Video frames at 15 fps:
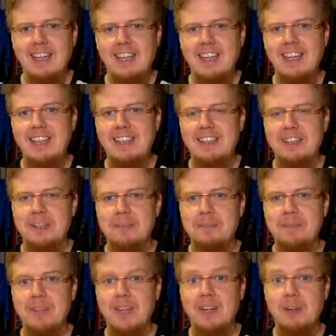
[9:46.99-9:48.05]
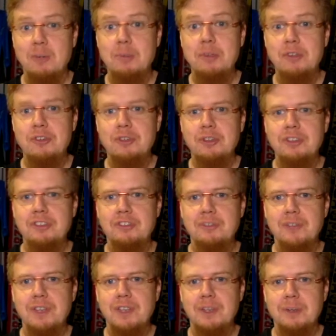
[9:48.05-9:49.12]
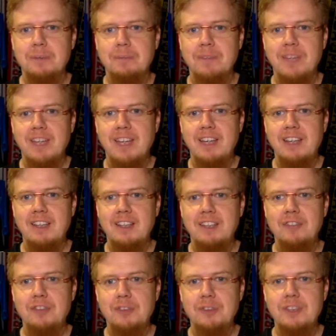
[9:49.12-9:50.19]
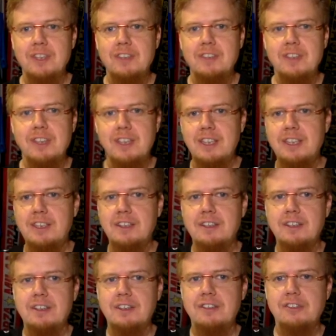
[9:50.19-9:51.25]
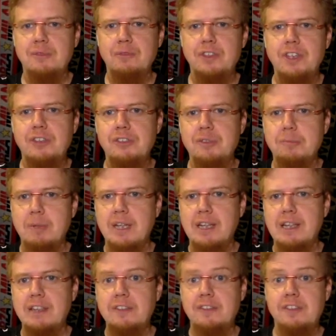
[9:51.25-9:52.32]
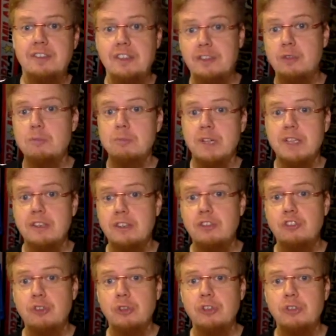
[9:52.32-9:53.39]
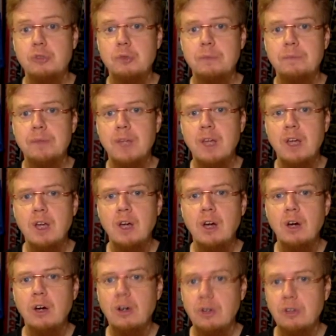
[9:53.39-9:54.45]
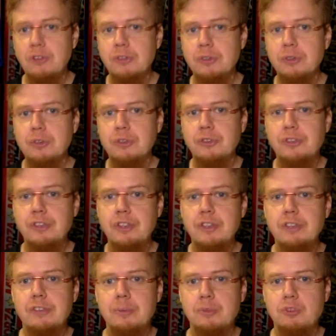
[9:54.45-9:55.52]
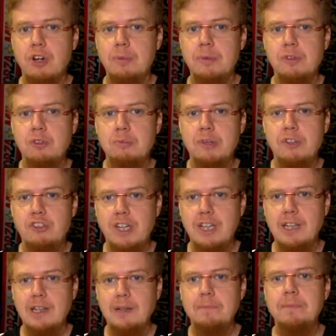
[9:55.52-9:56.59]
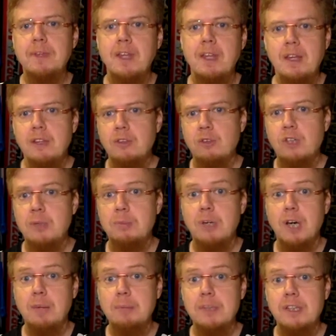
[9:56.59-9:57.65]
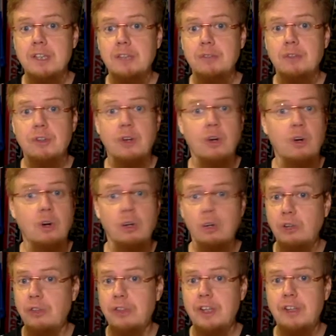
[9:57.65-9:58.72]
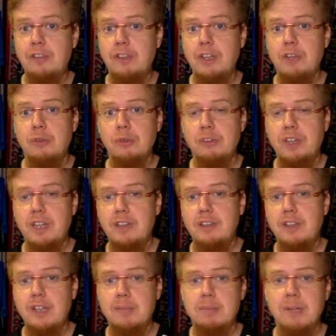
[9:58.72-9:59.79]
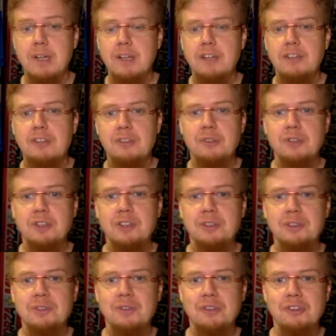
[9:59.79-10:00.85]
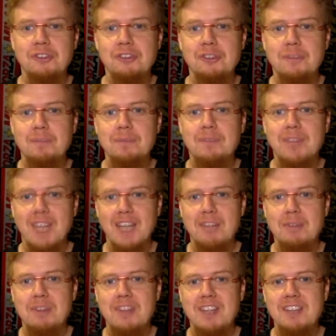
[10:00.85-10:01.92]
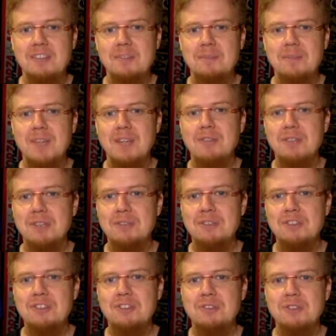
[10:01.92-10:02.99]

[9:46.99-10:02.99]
Hey there, I hope you enjoyed this video. And if you did, here are some videos and playlists that you might enjoy too. Also, consider subscribing to my channel to keep you updated with all things that are rotating in my soccer universe. And with that, I wanna wish you a